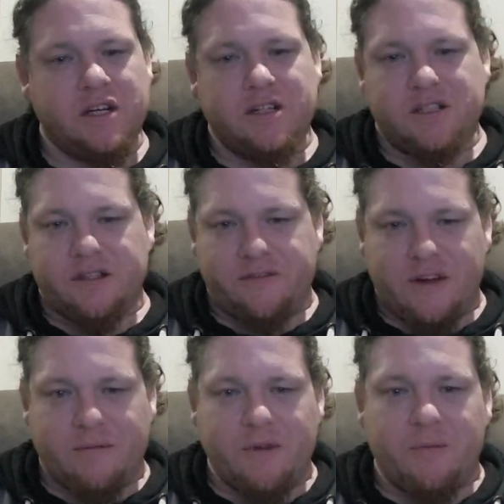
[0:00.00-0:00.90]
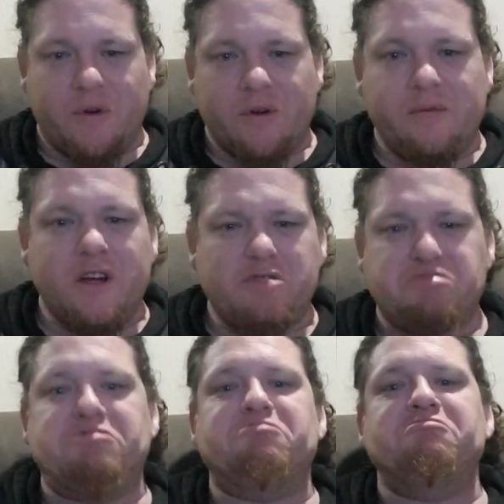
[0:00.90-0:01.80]
Stiff up your bottom lip.
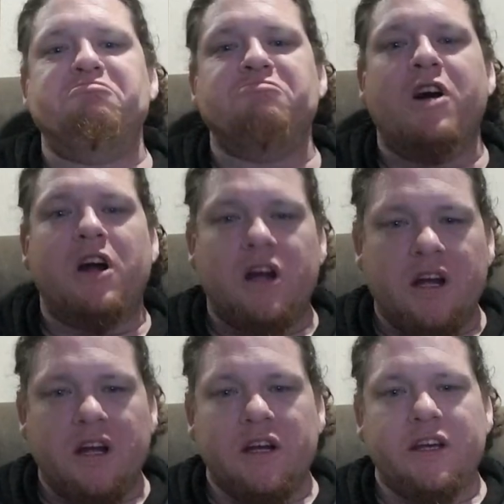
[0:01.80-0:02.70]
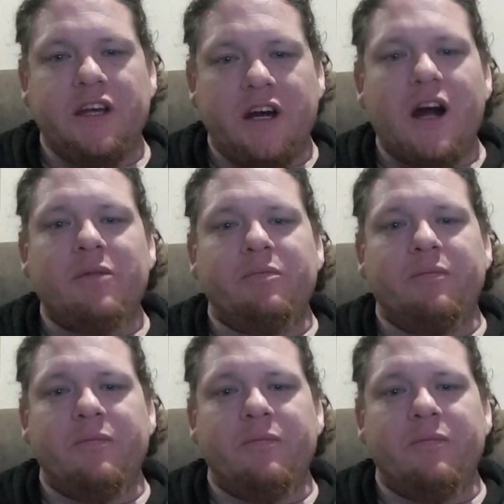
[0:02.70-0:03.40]
Get up.